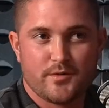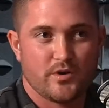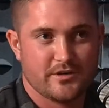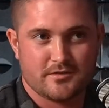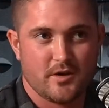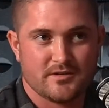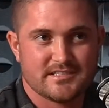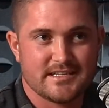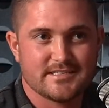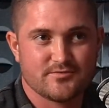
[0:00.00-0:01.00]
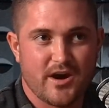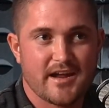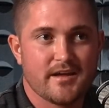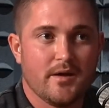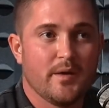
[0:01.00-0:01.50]
than what your lowest is,
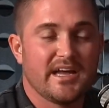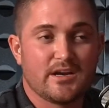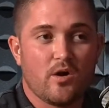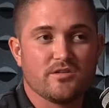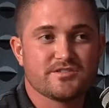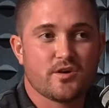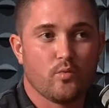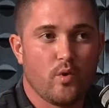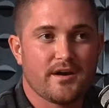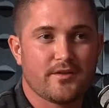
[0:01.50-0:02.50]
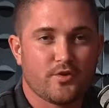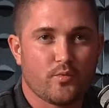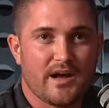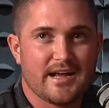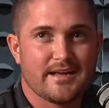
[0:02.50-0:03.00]
right? Mm-hmm. And also, one other
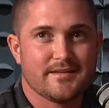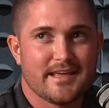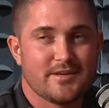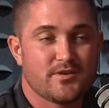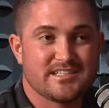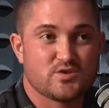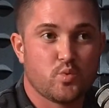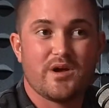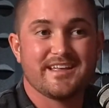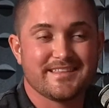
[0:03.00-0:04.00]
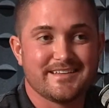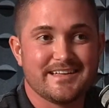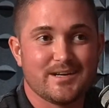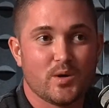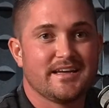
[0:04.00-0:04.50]
way that you can sweeten the
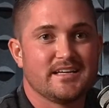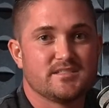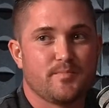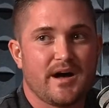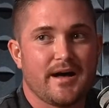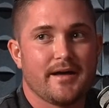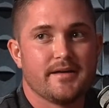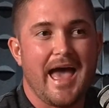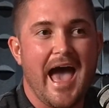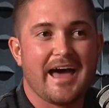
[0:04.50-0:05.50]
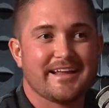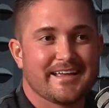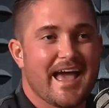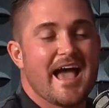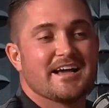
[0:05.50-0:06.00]
deal is by
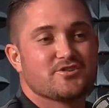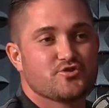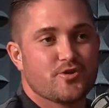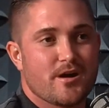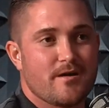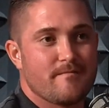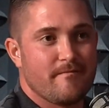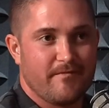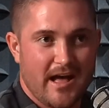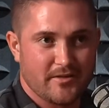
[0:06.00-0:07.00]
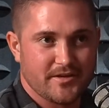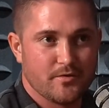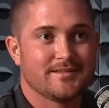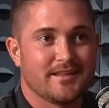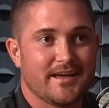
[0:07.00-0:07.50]
adding extra value.
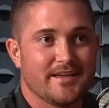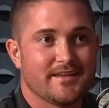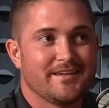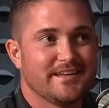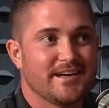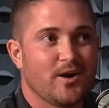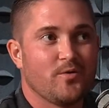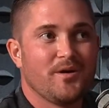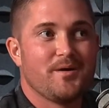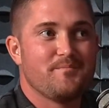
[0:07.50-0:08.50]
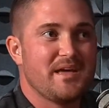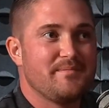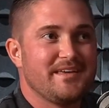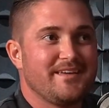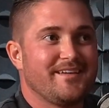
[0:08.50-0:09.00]
Like,
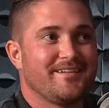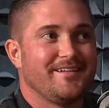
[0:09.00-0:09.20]
maybe